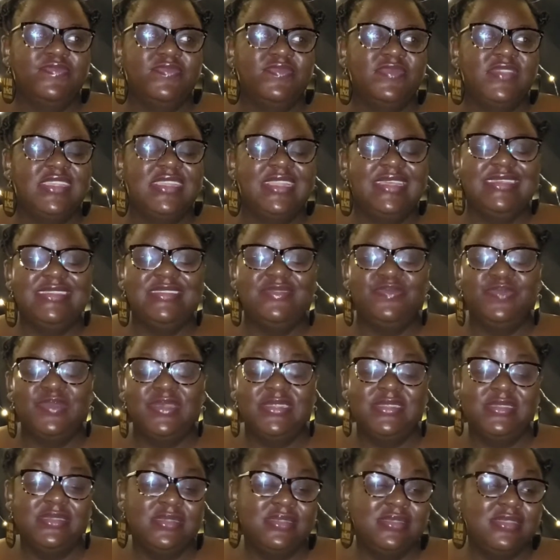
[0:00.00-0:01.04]
the last
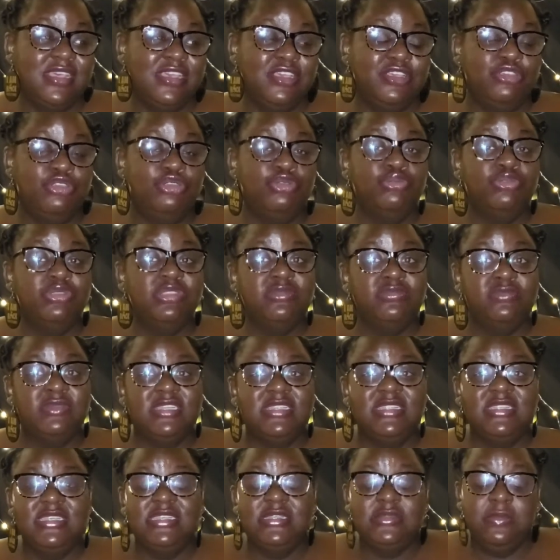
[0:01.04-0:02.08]
person that used me
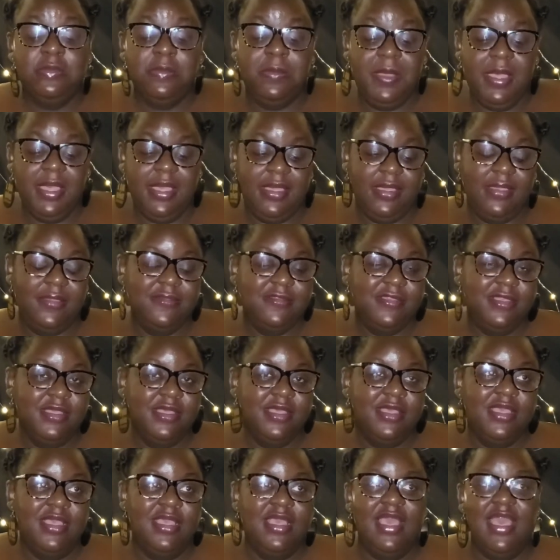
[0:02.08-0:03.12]
didn't pay.
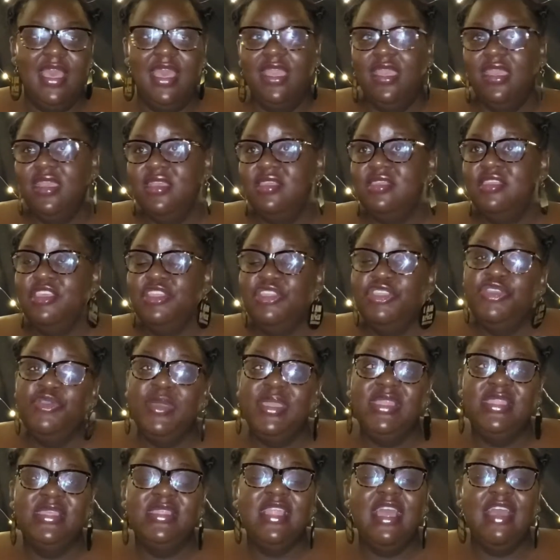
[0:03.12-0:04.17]
I guess he knew I
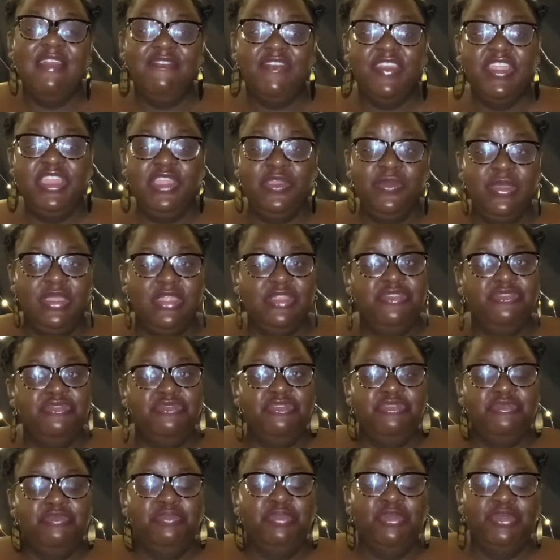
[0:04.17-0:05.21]
didn't have anywhere to
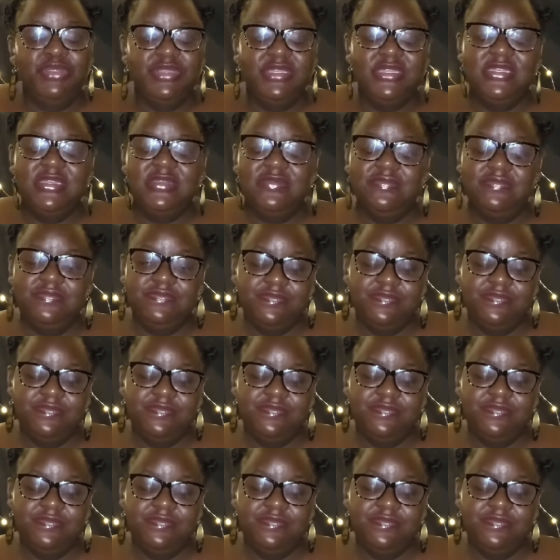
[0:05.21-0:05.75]
report him.